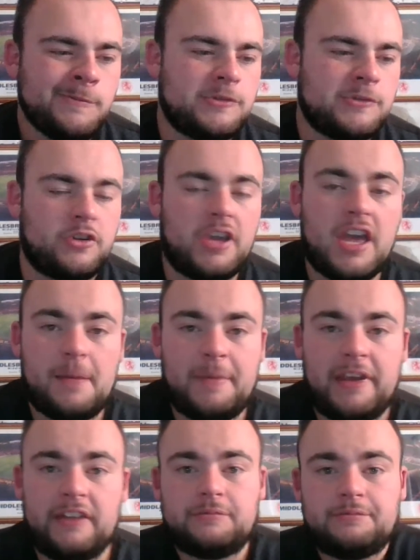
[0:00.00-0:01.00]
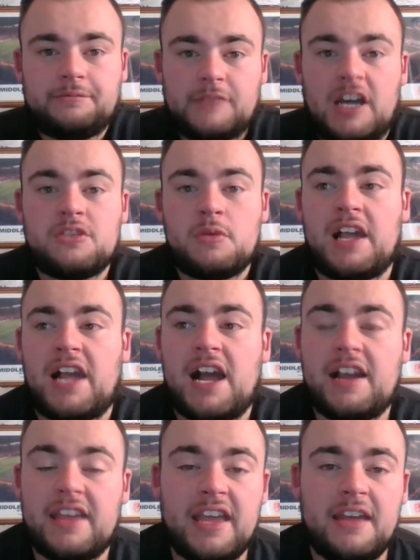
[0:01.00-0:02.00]
So, yeah, I mean, I do like
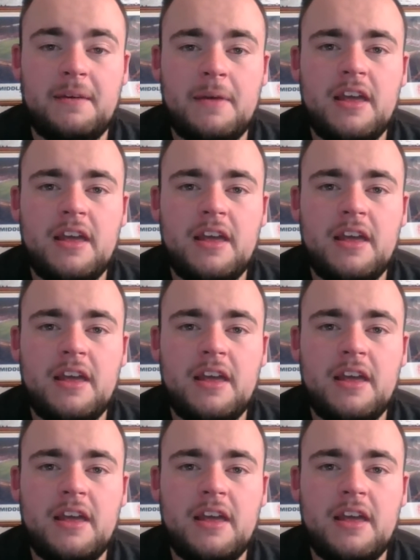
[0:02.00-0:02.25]
Ake,